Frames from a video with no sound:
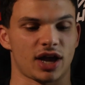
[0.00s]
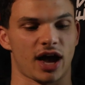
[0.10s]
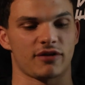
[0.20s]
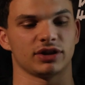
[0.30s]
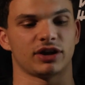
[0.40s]

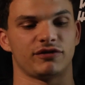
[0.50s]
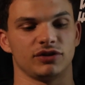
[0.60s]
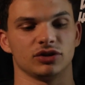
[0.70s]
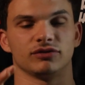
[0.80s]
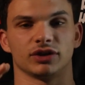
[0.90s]
having that
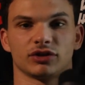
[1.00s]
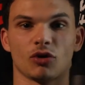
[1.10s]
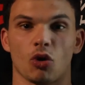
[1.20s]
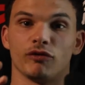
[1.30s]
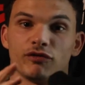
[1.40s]
feel of like the
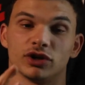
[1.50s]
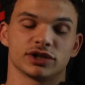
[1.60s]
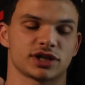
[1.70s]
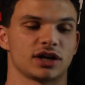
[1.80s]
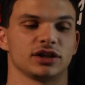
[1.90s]
whole foot
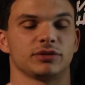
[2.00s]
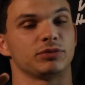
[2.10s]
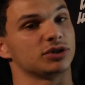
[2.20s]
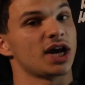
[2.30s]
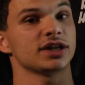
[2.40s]
is kind of like
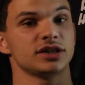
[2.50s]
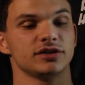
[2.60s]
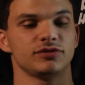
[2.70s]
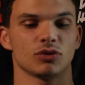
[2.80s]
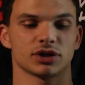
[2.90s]
protected,
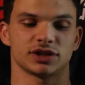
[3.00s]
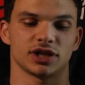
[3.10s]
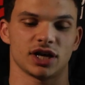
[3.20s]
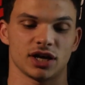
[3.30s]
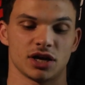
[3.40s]
if you want to
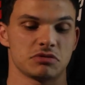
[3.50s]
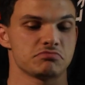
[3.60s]
say,